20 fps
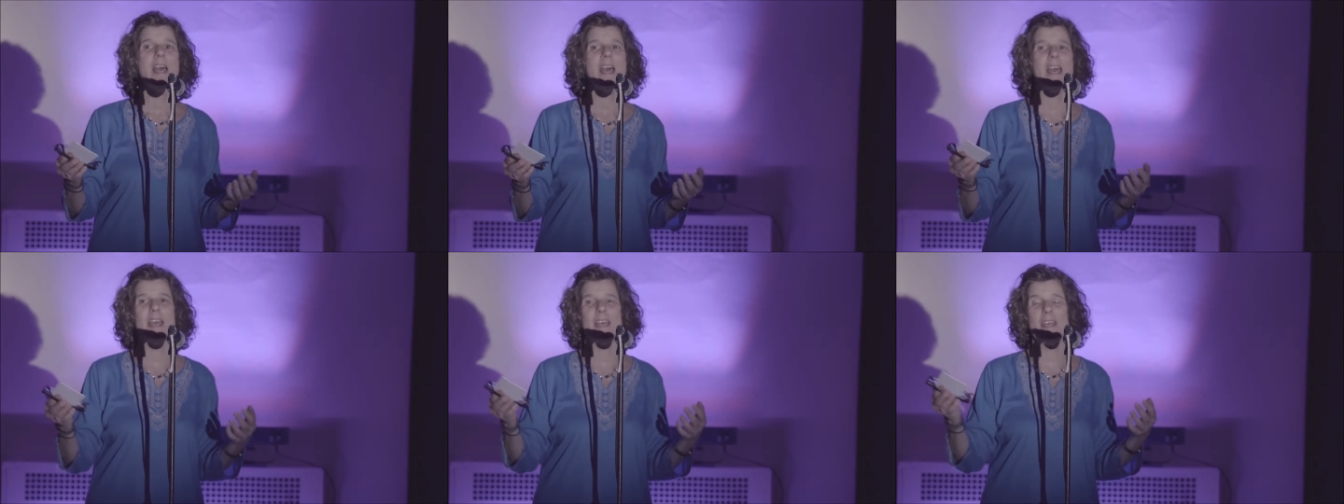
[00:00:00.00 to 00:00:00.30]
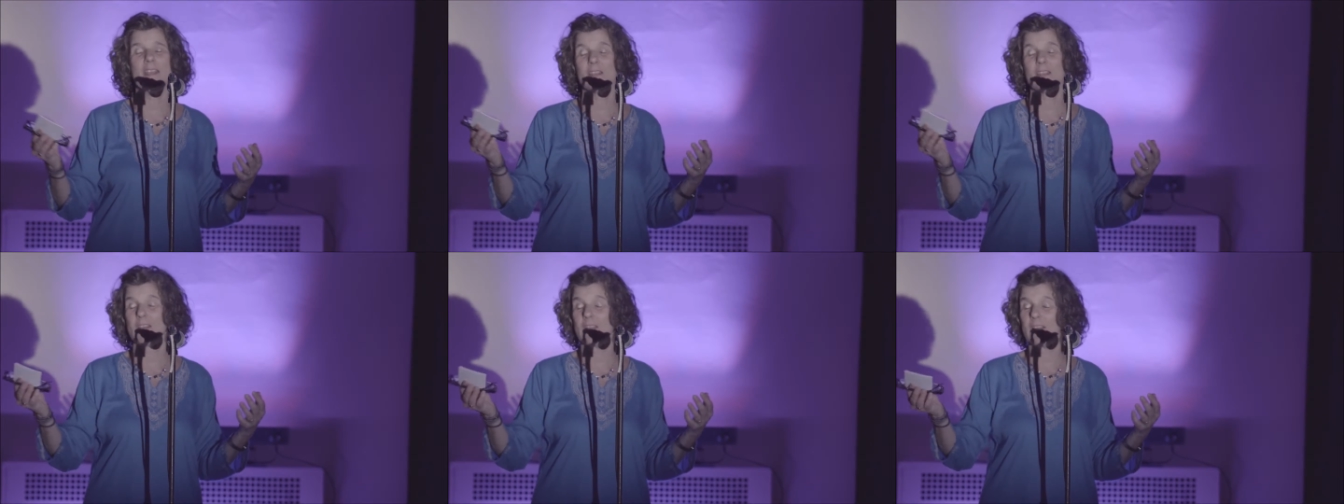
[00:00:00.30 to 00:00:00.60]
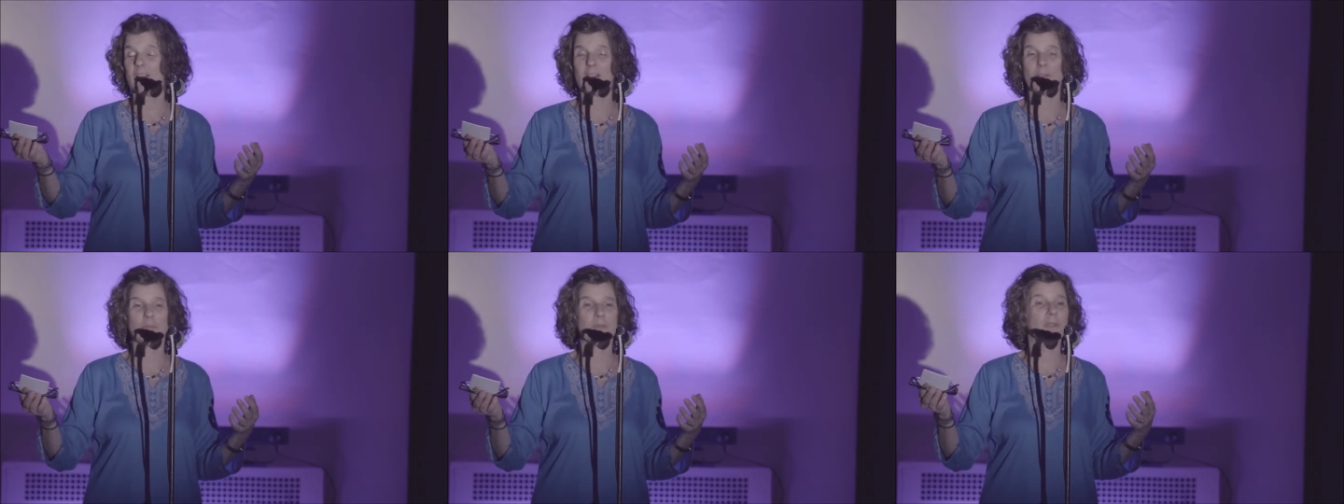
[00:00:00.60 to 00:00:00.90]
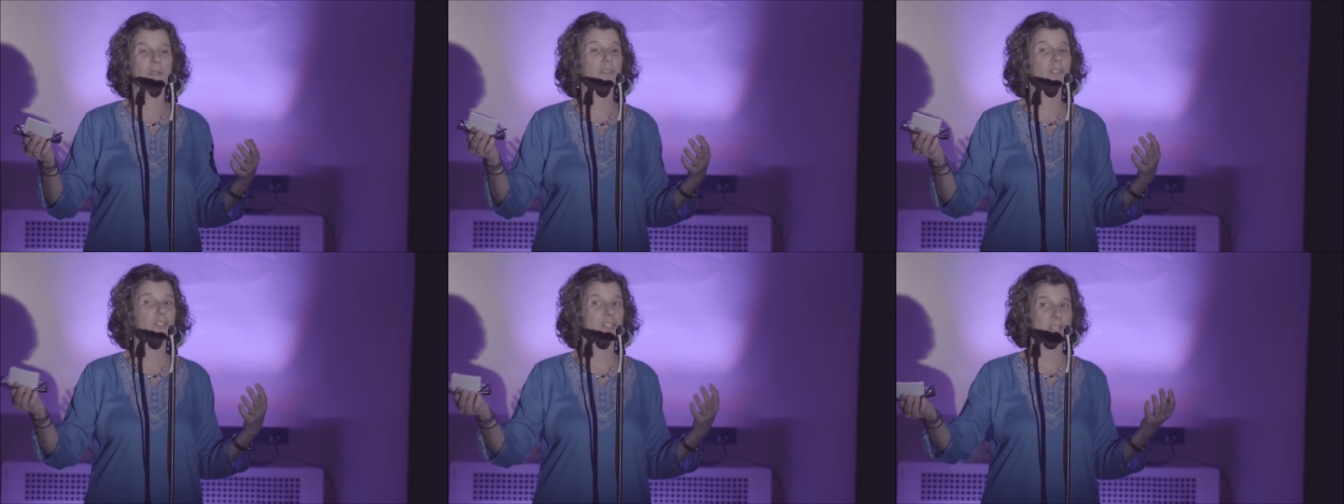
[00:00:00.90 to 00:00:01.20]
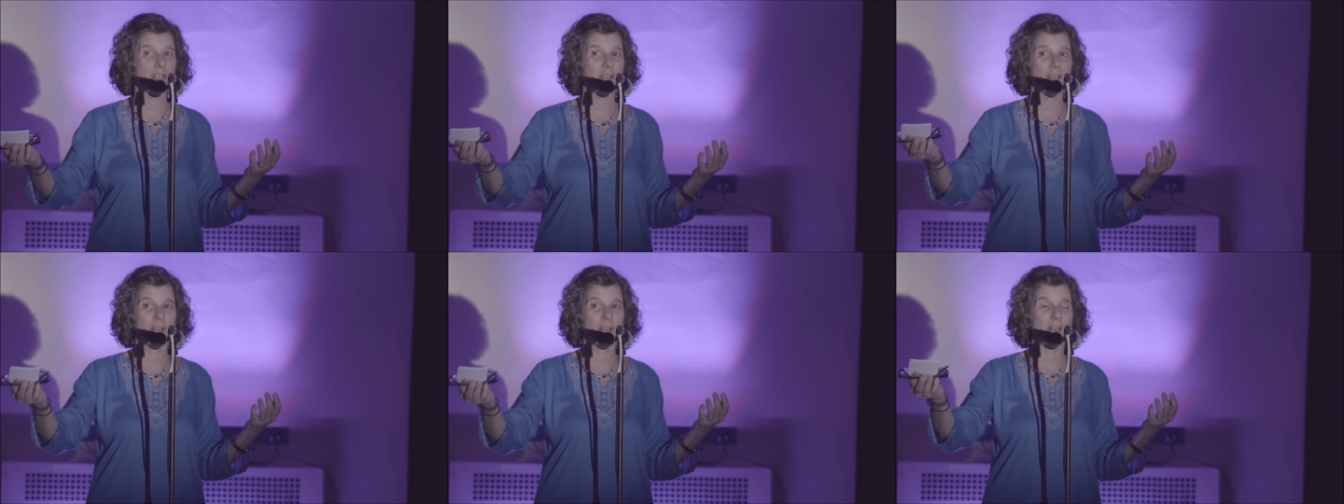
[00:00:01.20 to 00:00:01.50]
and we'll
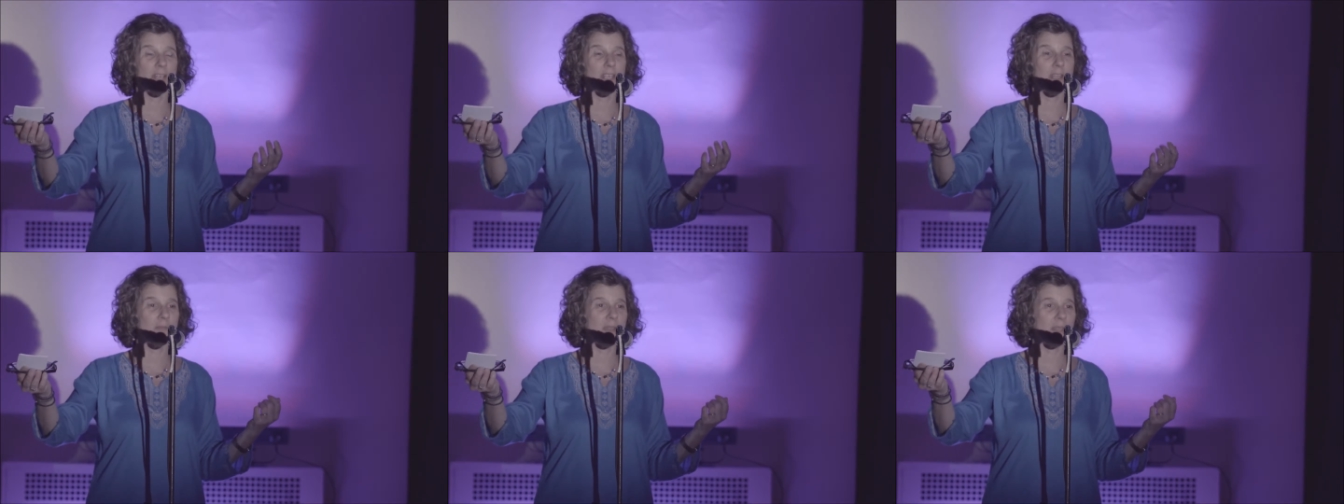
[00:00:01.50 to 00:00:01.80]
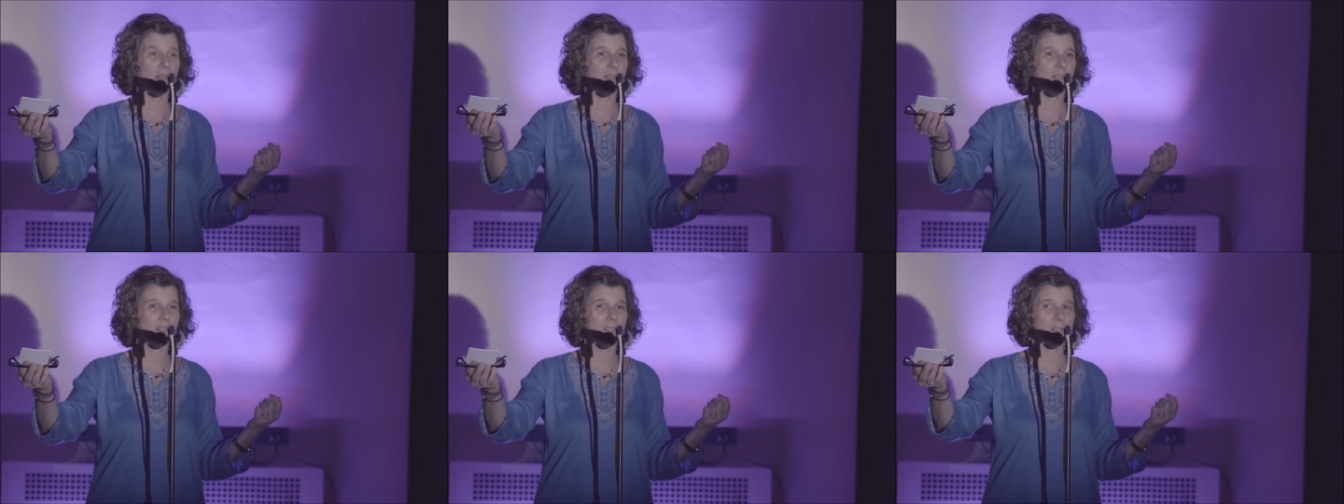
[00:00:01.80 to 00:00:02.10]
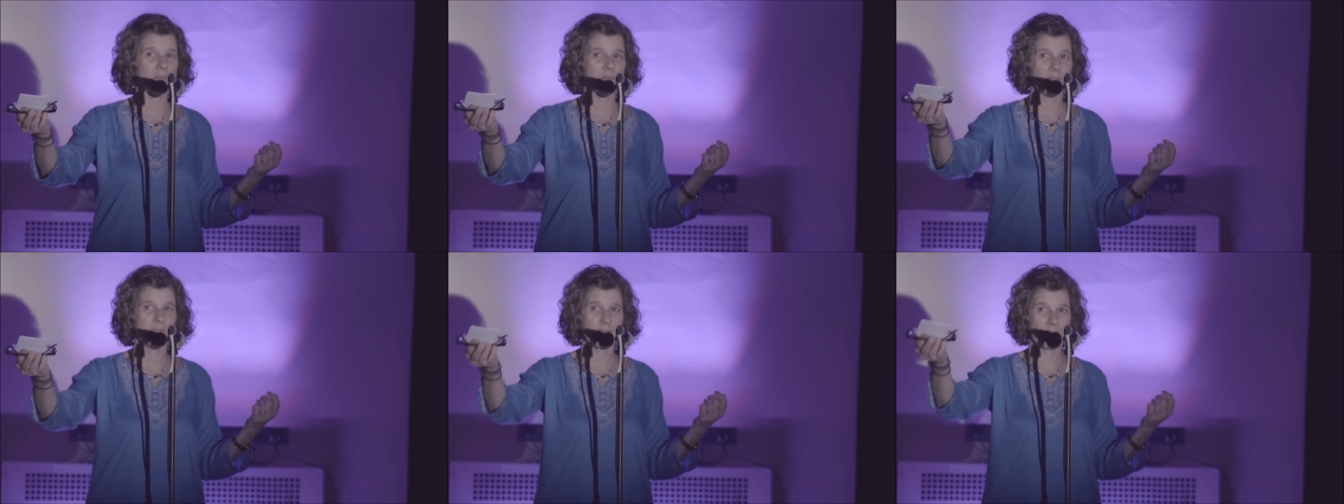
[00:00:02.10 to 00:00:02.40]
share our email list